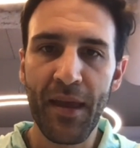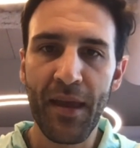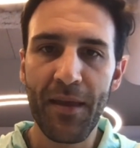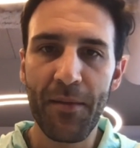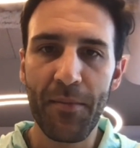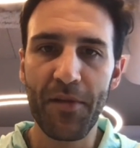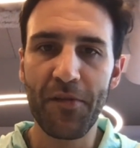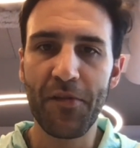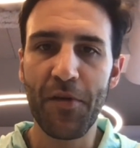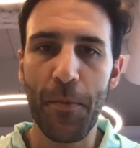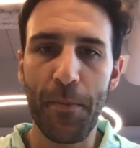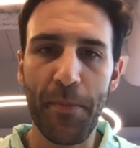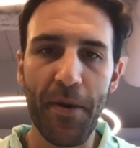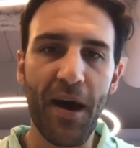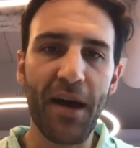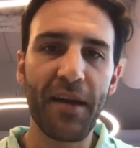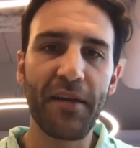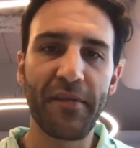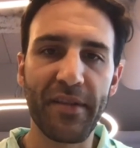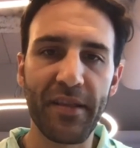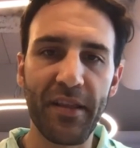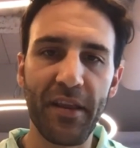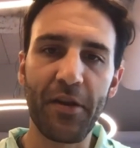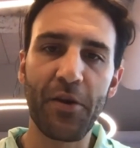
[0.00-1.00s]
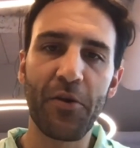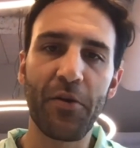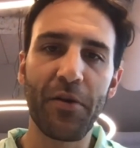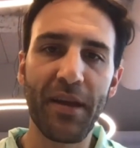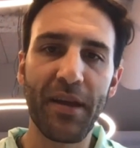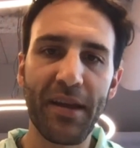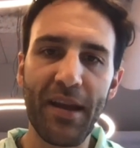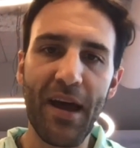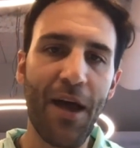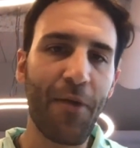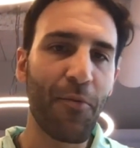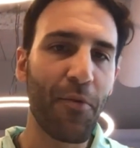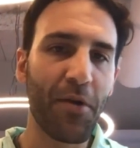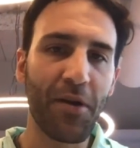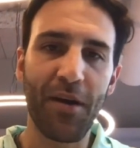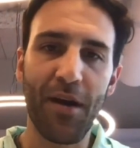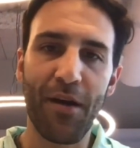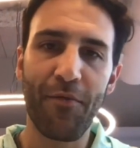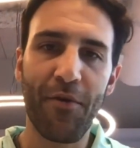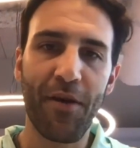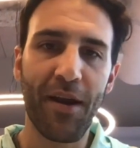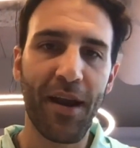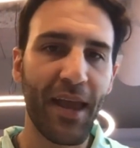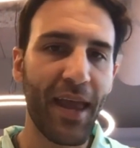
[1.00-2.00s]
means your body's literally not
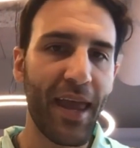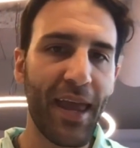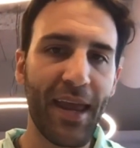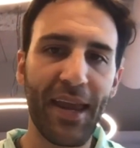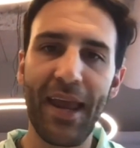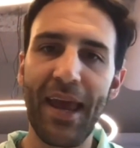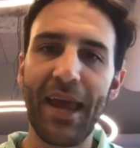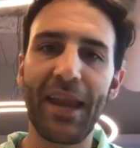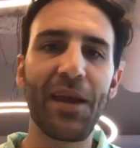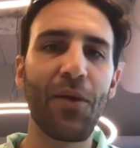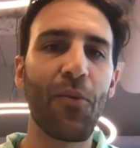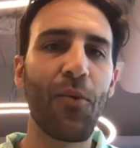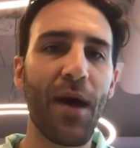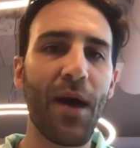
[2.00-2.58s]
recovering in any way